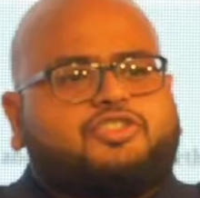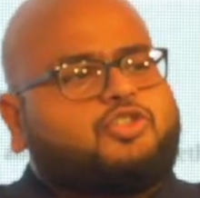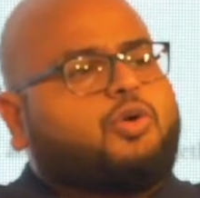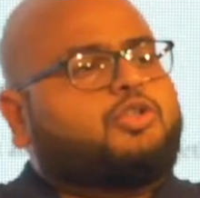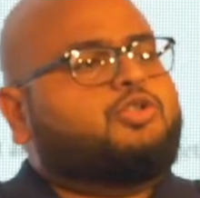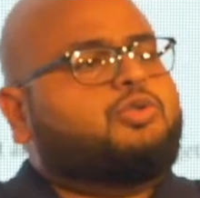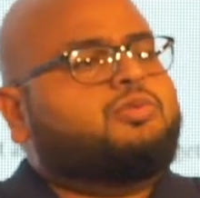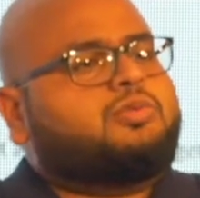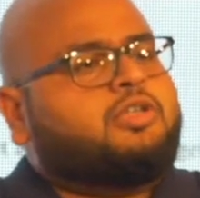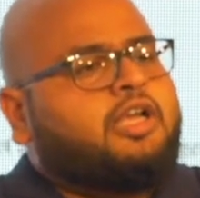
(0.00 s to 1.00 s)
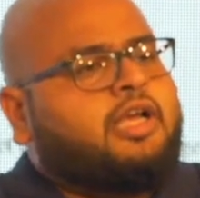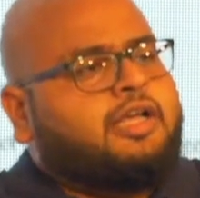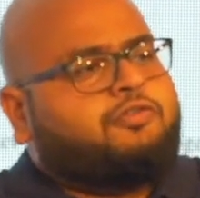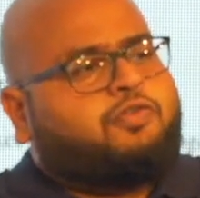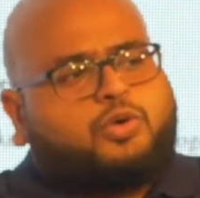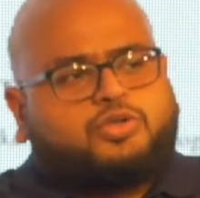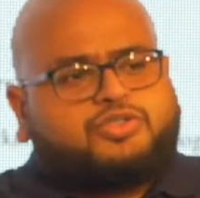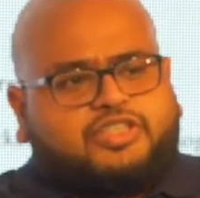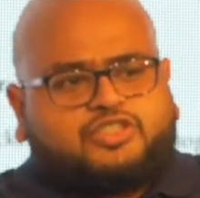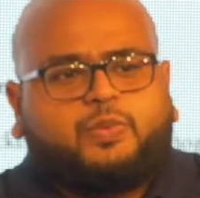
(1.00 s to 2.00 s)
go through 4 to
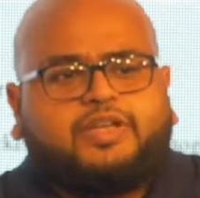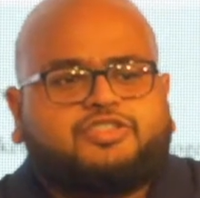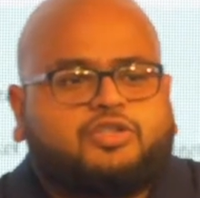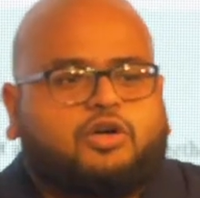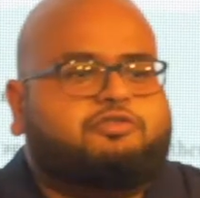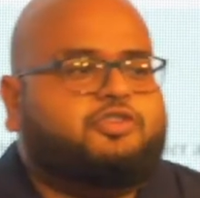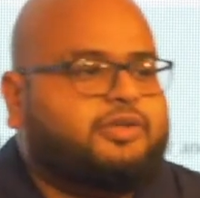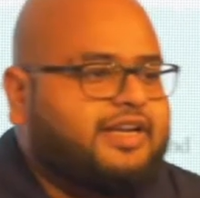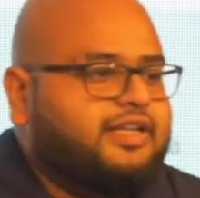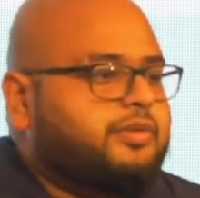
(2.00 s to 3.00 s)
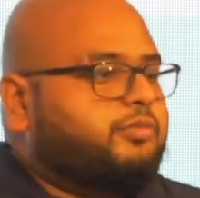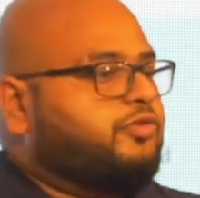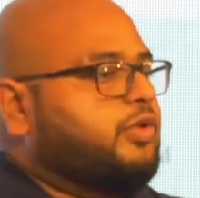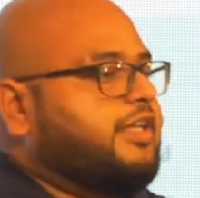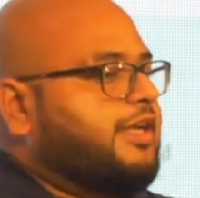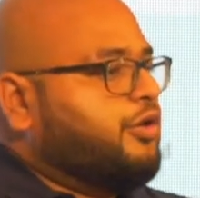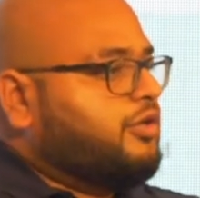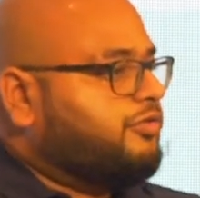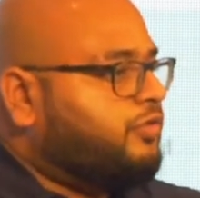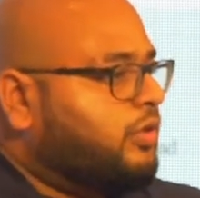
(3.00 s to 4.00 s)
6 weeks of training before they get on
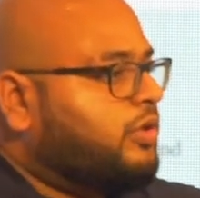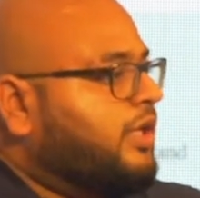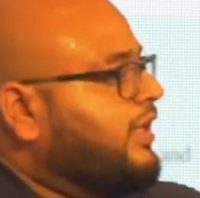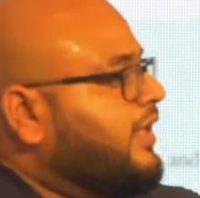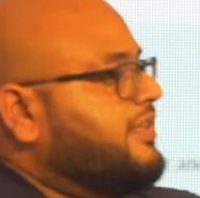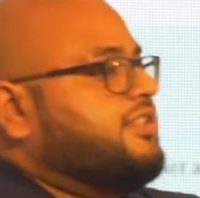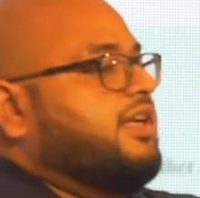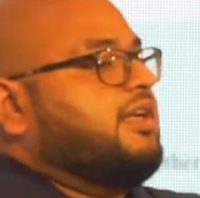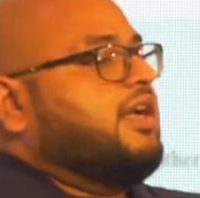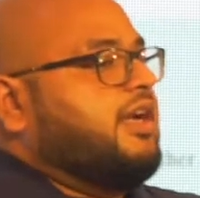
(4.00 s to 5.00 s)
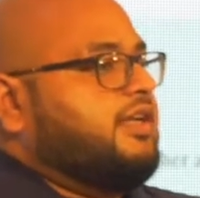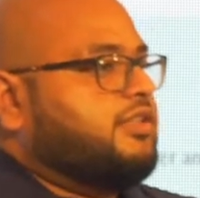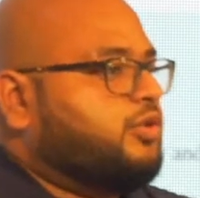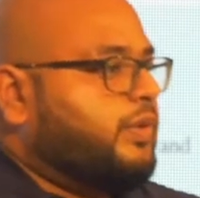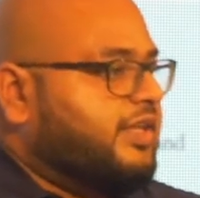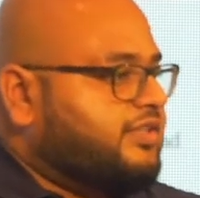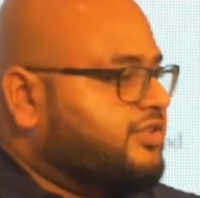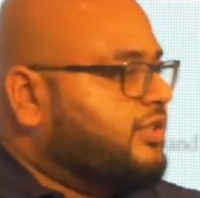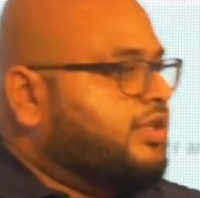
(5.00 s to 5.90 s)
the floor and start handling the queries,